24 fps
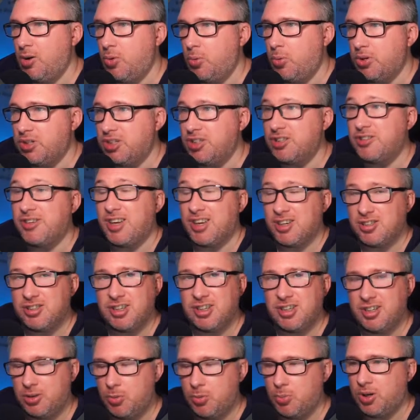which is
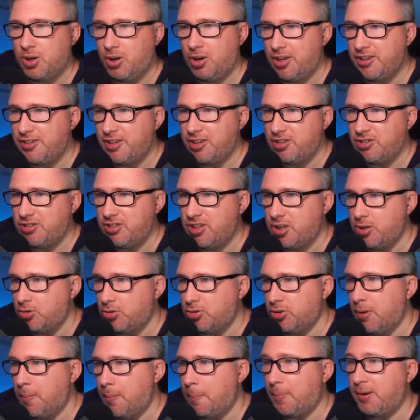actually the one that I tend to use.